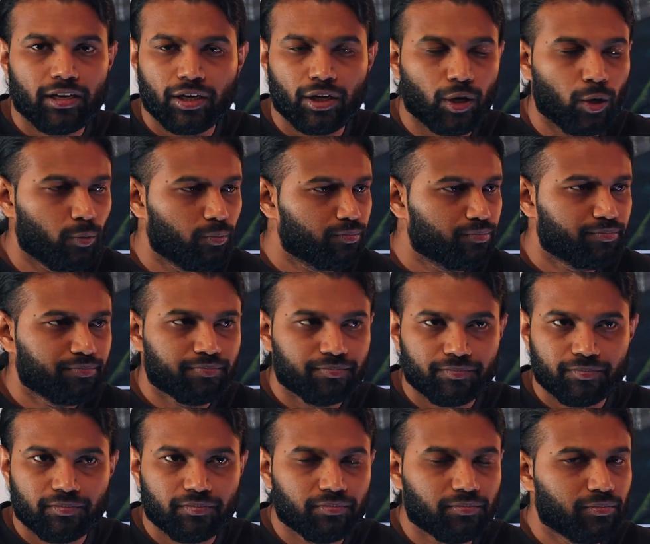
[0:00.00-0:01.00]
No,
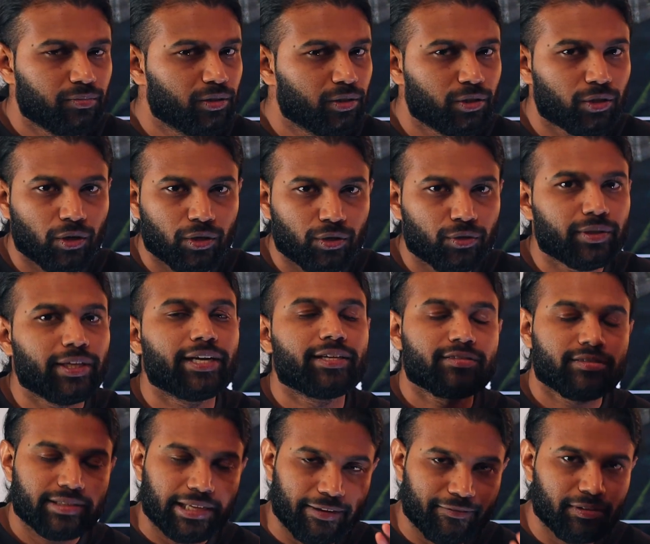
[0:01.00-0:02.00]
don't do that.
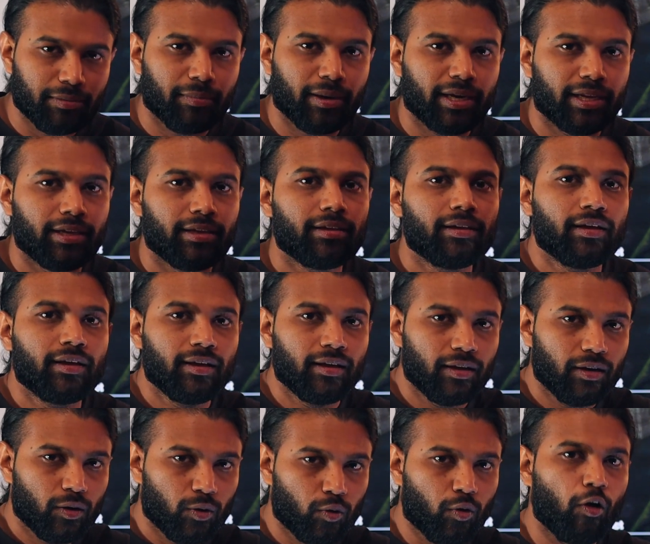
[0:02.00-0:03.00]
Save the money,
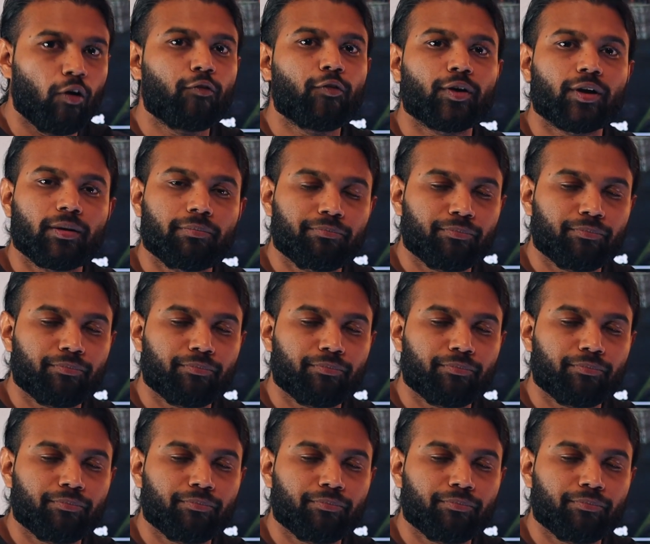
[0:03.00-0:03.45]
go for a